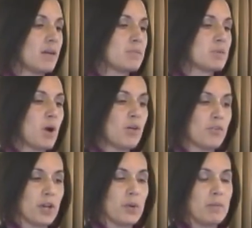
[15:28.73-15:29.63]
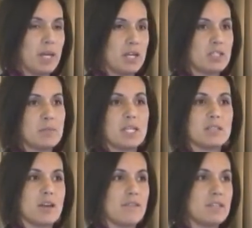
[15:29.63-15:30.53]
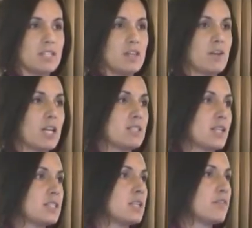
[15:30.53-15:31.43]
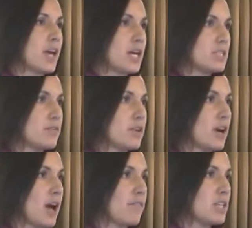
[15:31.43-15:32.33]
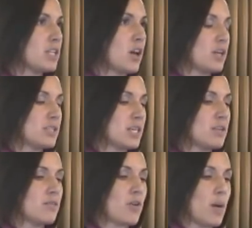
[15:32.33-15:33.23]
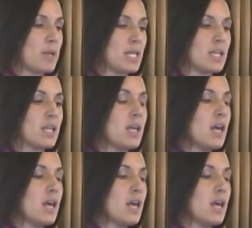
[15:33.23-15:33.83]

Small frequent meals, because obviously you've got a sensitive gut if you're having the nausea and vomiting,